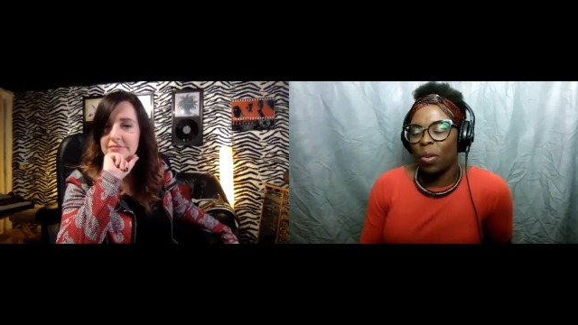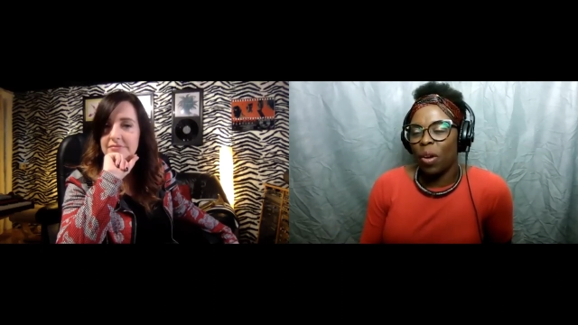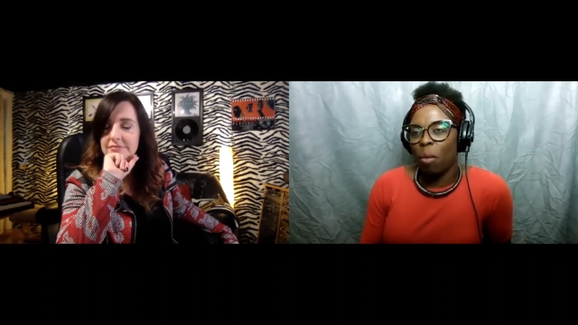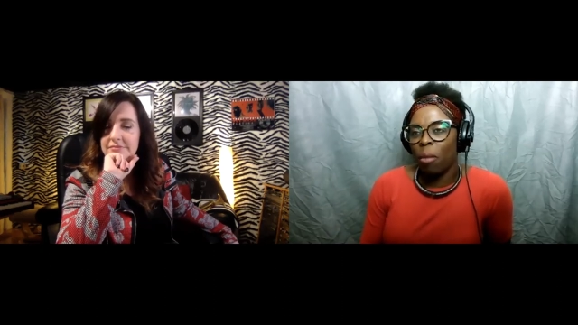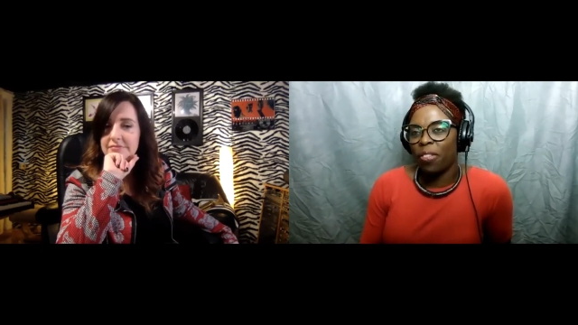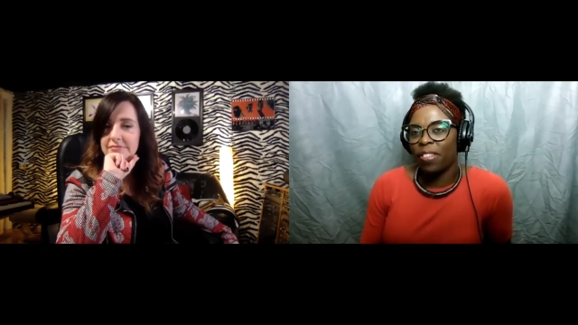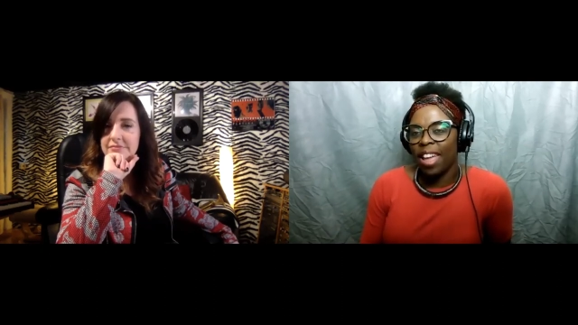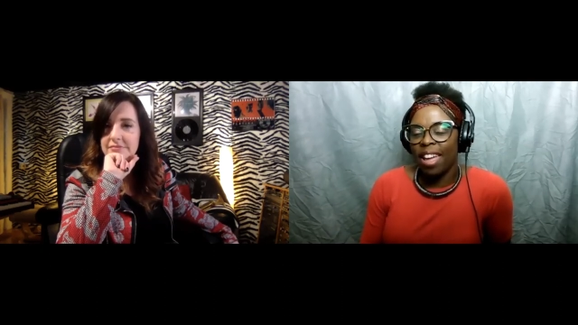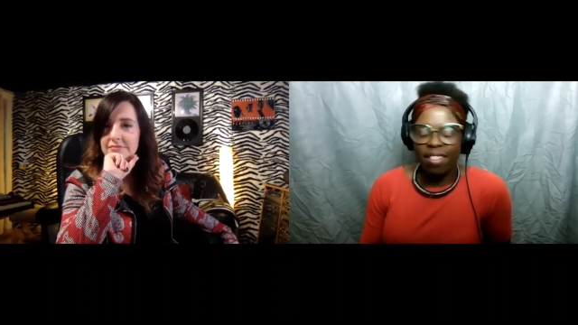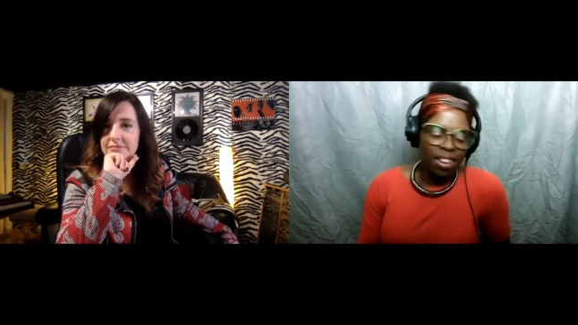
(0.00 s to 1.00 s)
Speaker 1: you you come
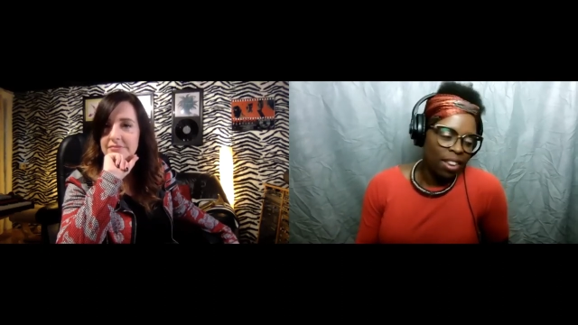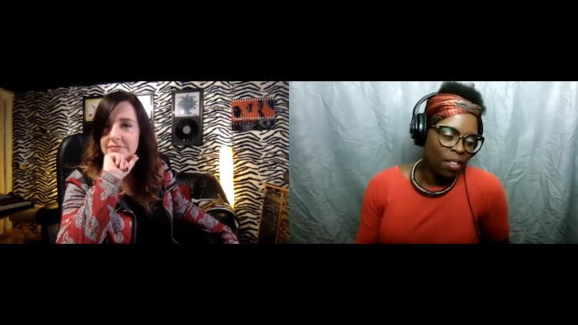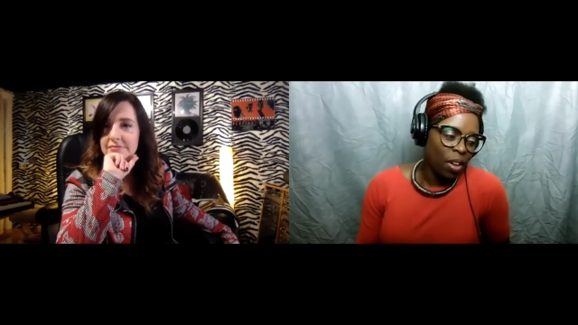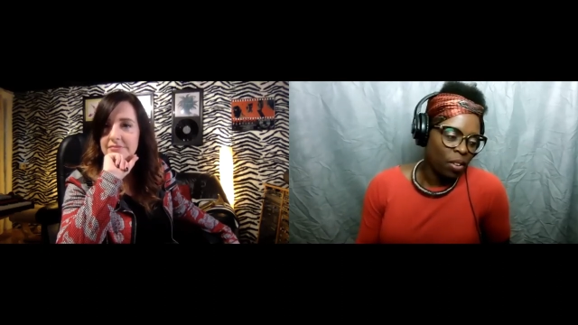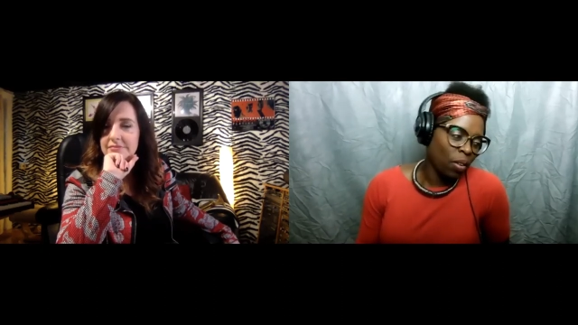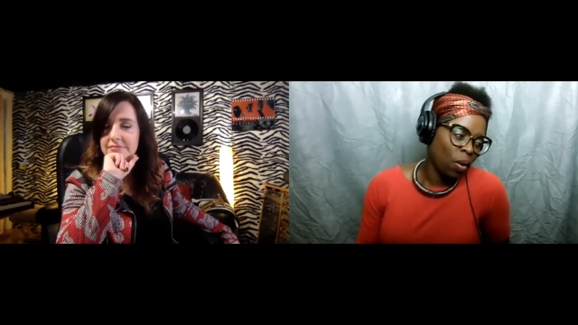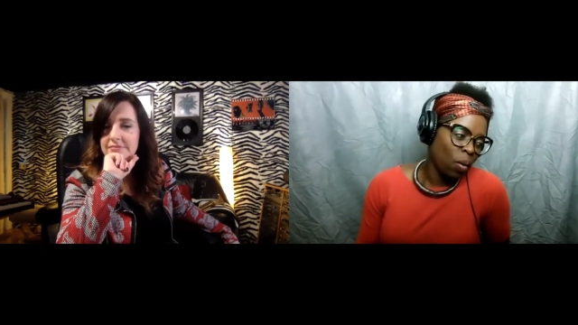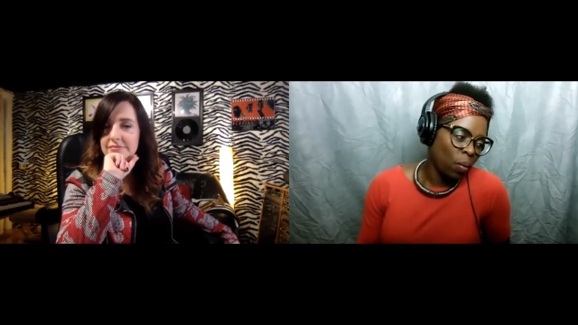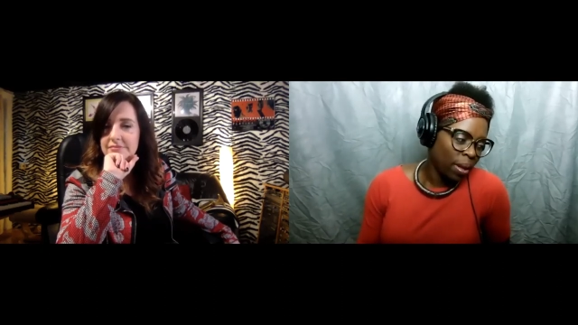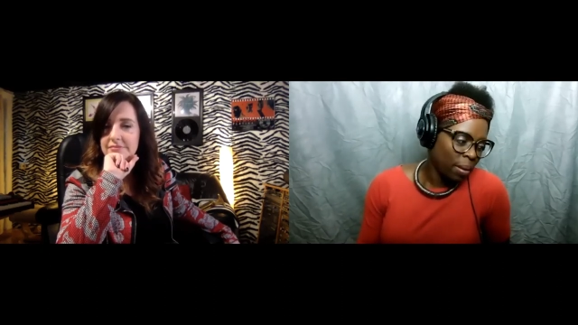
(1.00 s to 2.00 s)
off stage and then you've
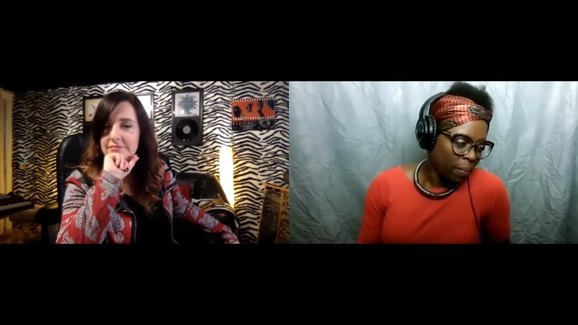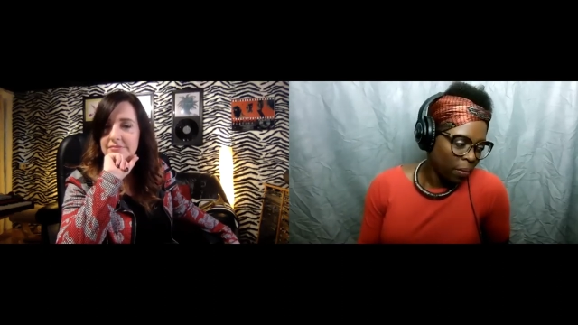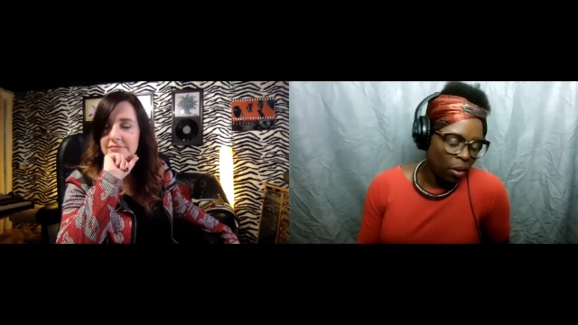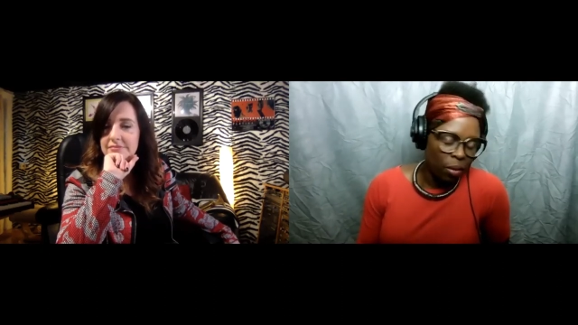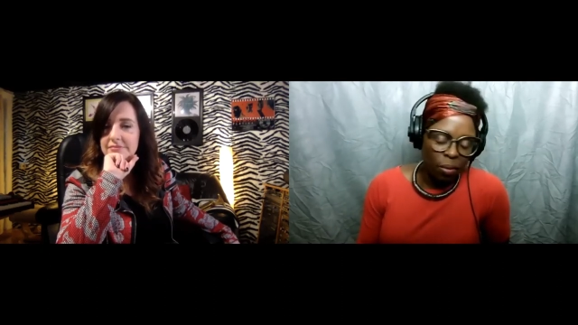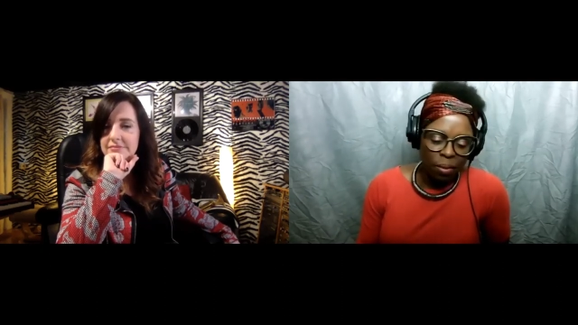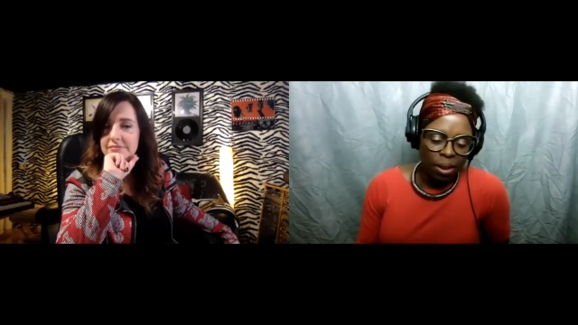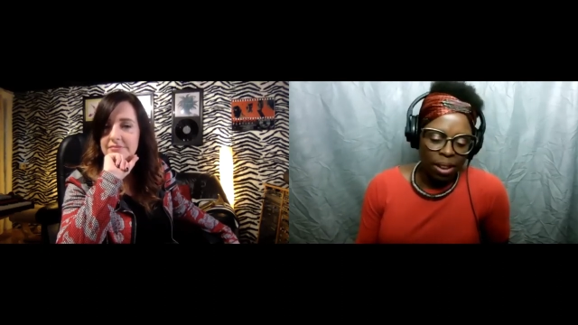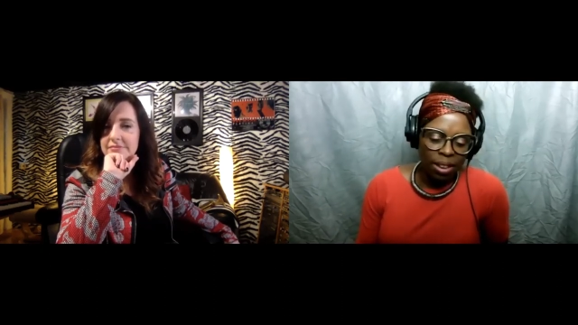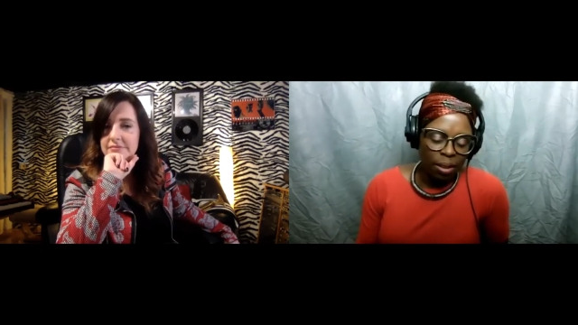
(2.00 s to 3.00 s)
got to go, um, you know,